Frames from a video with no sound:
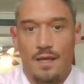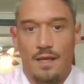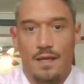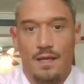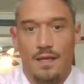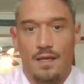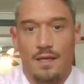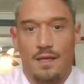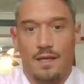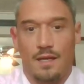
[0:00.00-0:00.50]

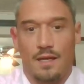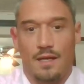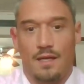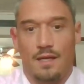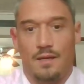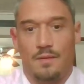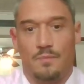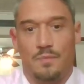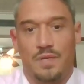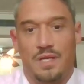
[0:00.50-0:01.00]

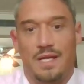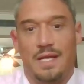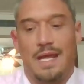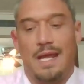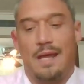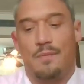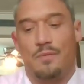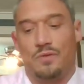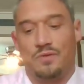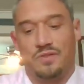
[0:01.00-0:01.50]
in being
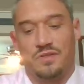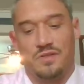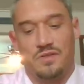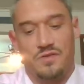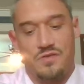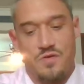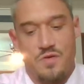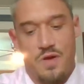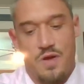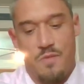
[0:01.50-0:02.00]
able to
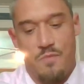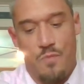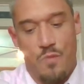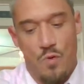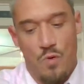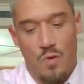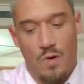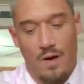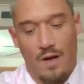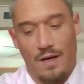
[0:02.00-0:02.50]
do it
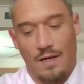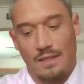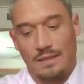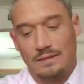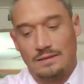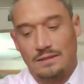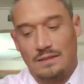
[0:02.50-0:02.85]
more.